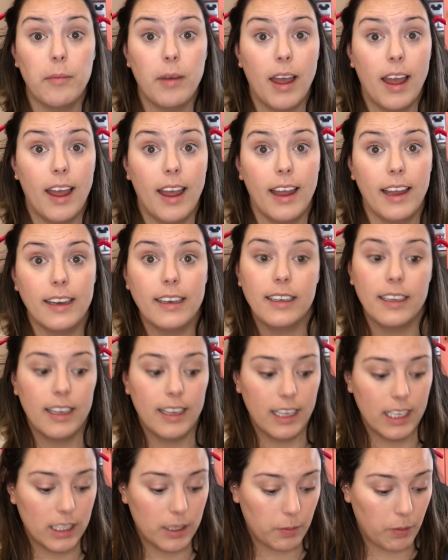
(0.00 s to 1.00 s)
and
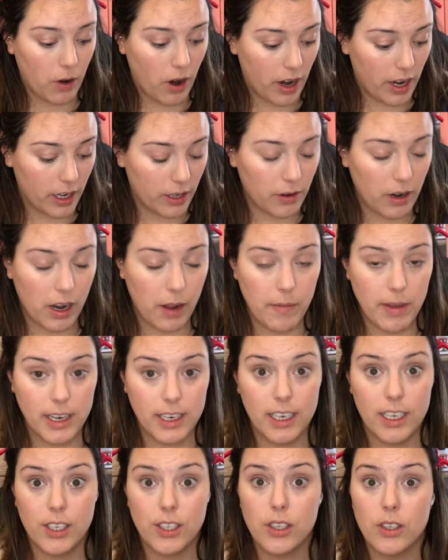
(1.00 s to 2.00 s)
his product
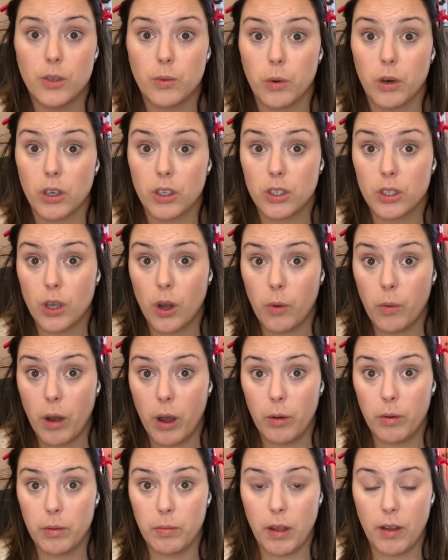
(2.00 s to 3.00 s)
recommendations work so
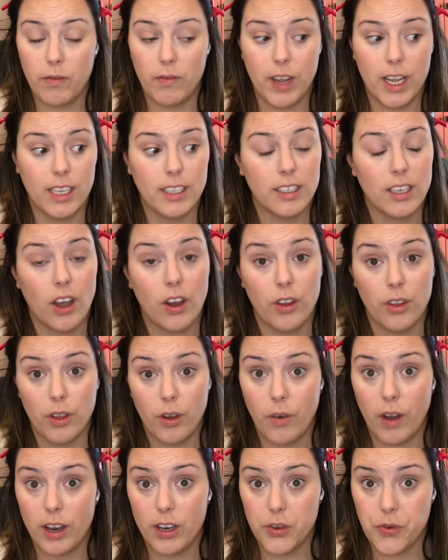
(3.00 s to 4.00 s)
well with my face,
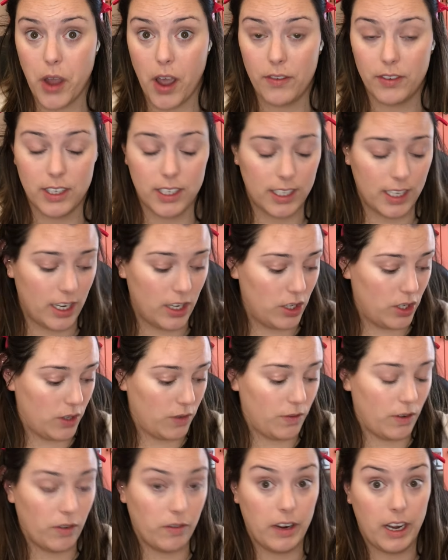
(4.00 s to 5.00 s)
although I do have to say,
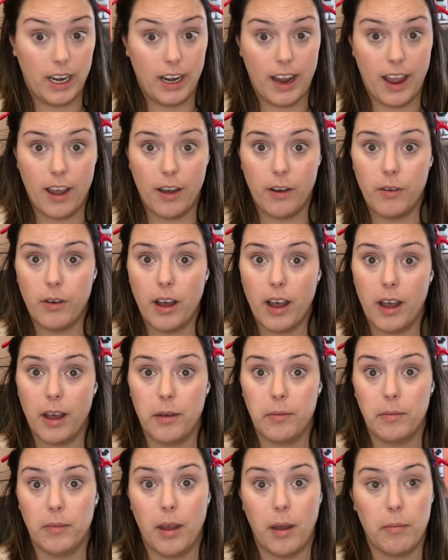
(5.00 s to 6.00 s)
just for right now,
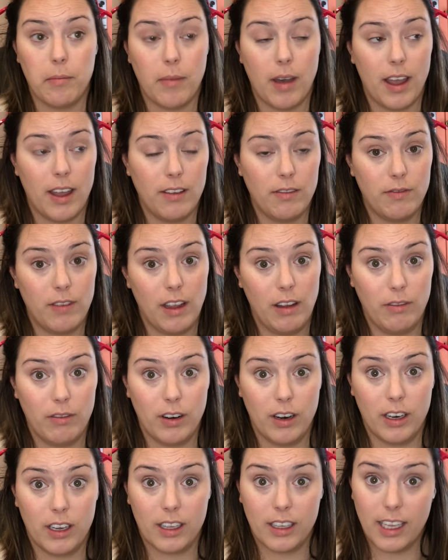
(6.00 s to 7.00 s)
my
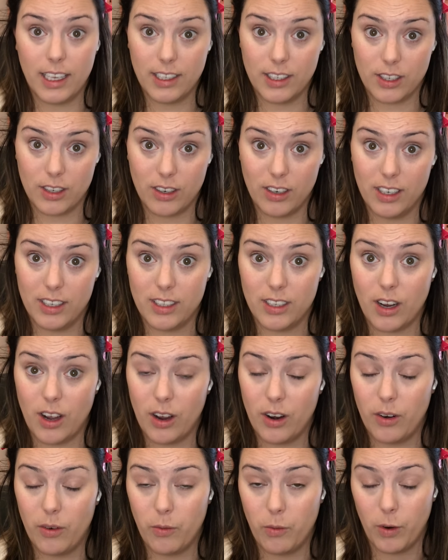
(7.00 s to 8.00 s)
favorite cleanser is
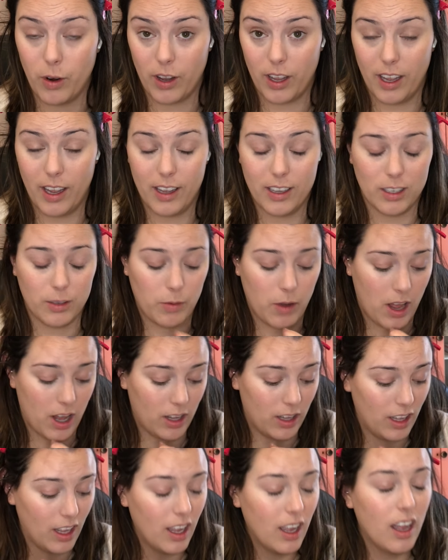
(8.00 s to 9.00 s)
not working as
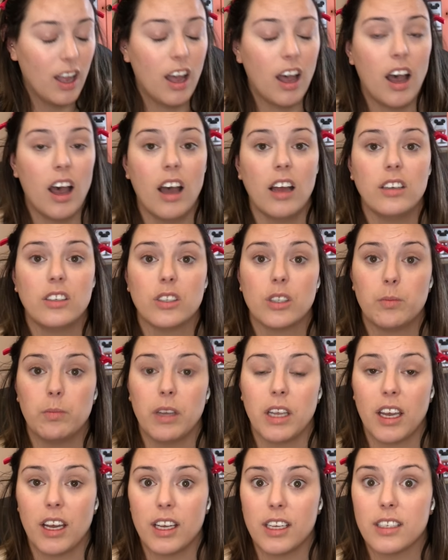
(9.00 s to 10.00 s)
well, just
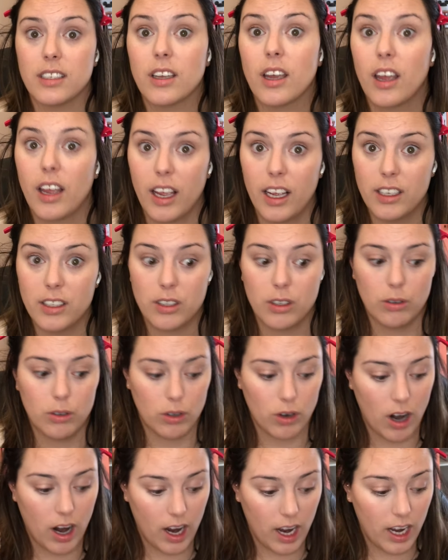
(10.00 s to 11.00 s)
because it's so
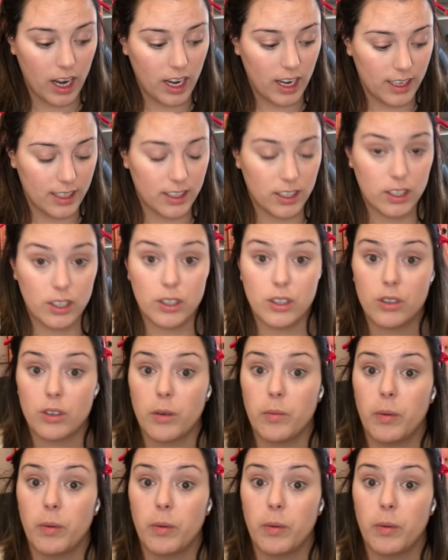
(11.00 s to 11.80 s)
dry, it's